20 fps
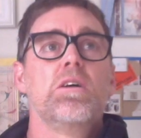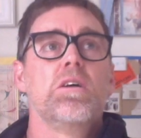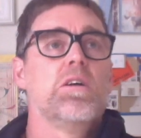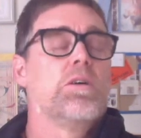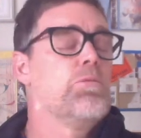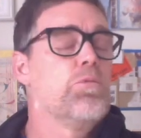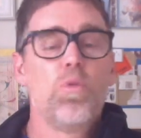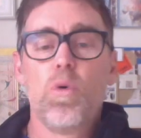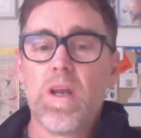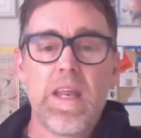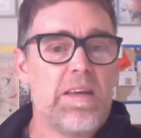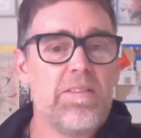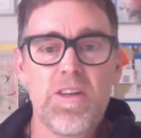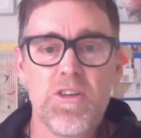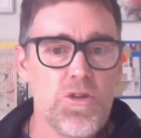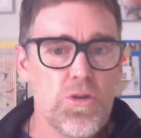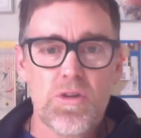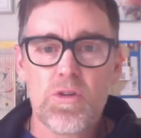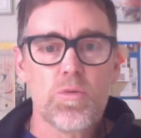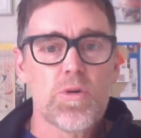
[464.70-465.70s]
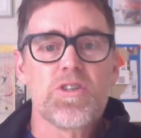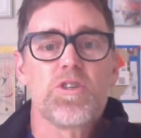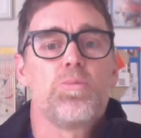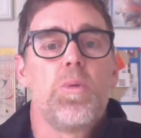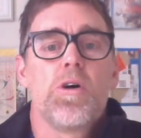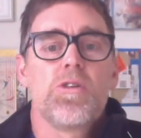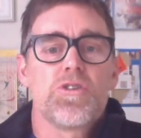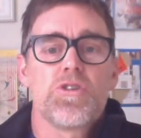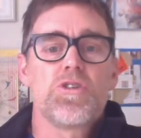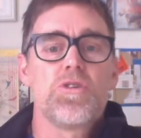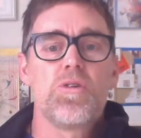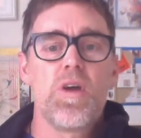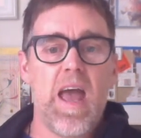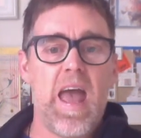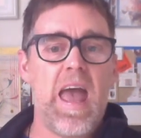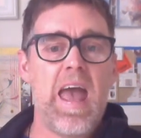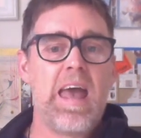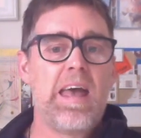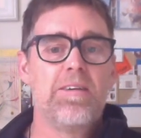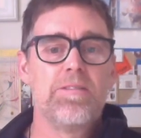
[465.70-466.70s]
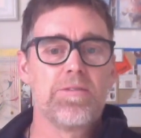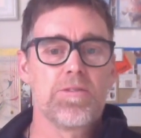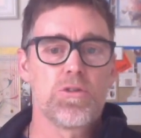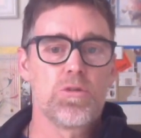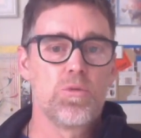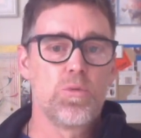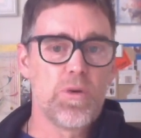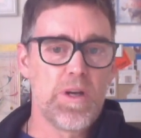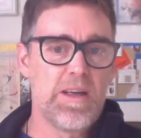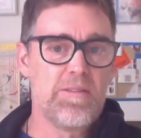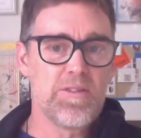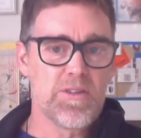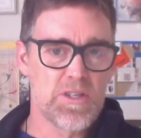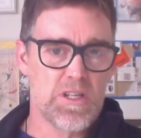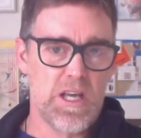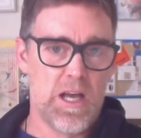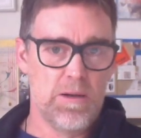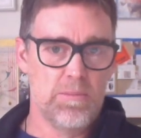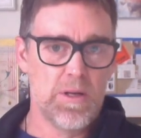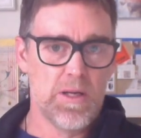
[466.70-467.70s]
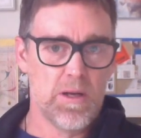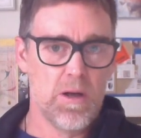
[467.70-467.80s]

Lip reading: whatever you do, the response you have to whatever's coming